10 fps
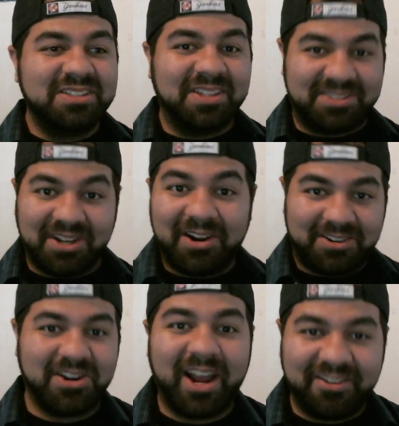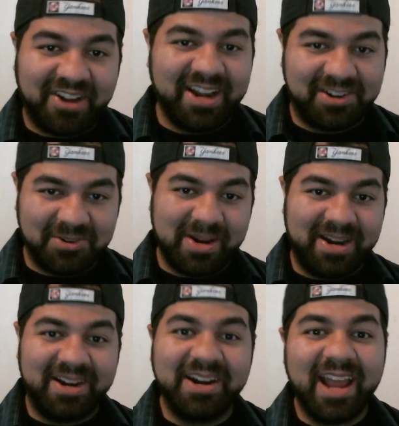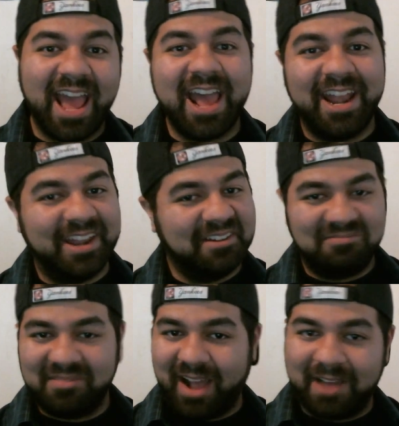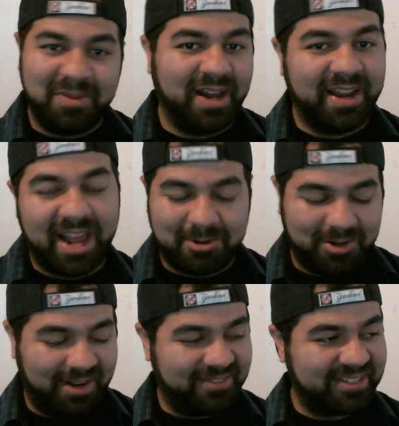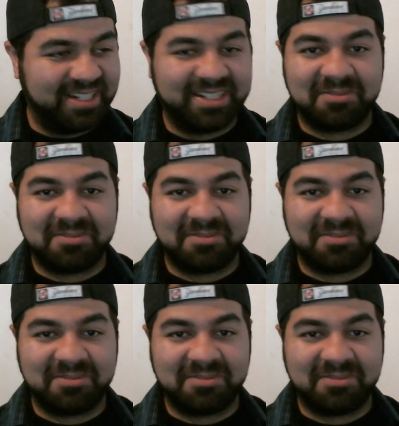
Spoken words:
to try to find a career, and I've been on that road ever since.